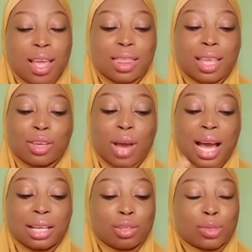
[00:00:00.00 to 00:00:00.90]
Then you
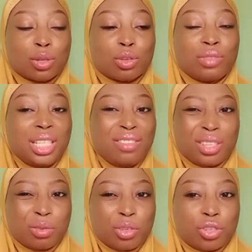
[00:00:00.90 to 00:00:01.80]
add some sort of leave-in
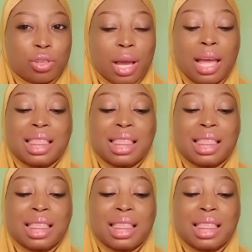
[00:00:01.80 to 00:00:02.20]
conditioner.